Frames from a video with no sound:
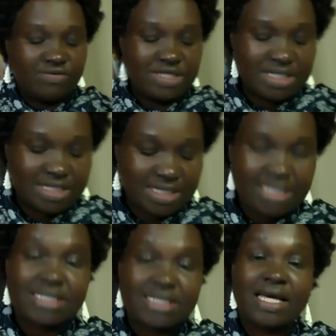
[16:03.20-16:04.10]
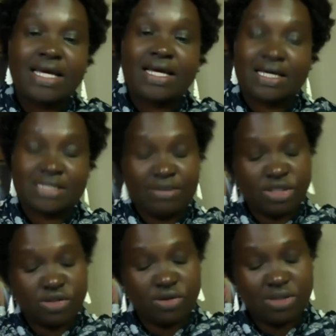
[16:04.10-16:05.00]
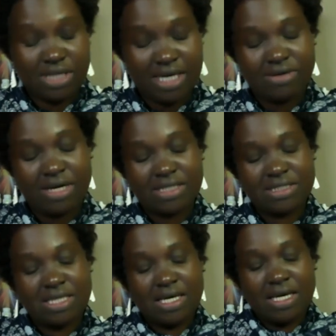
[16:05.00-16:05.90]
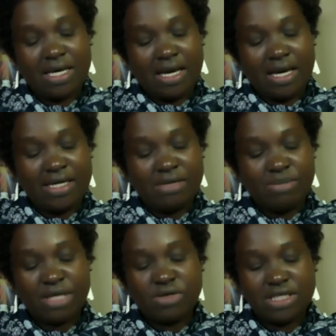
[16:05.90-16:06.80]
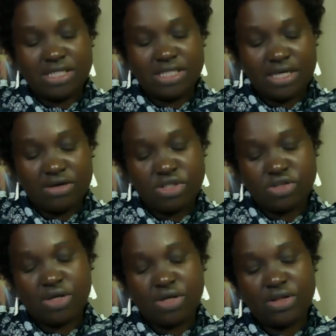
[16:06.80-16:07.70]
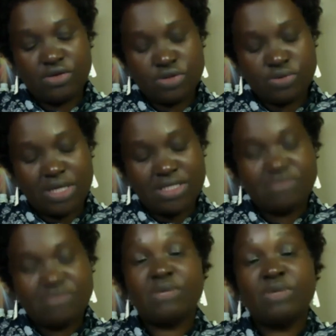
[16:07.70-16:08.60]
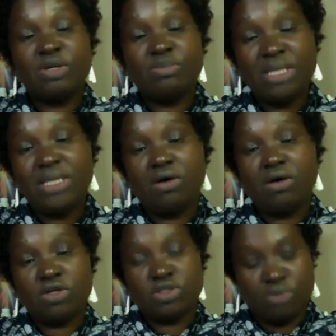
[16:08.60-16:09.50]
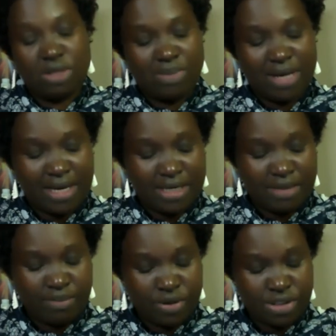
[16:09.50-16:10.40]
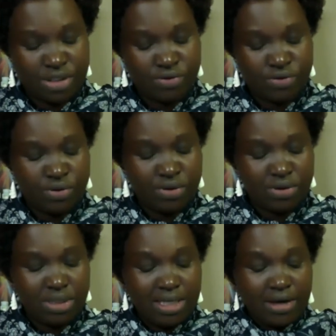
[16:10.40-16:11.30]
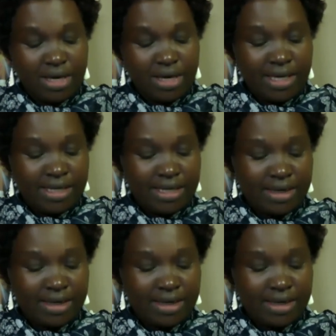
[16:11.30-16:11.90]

diseases, like, as I mentioned, cataracts and the macular degeneration and those ones. Vitamin B also will play an important role in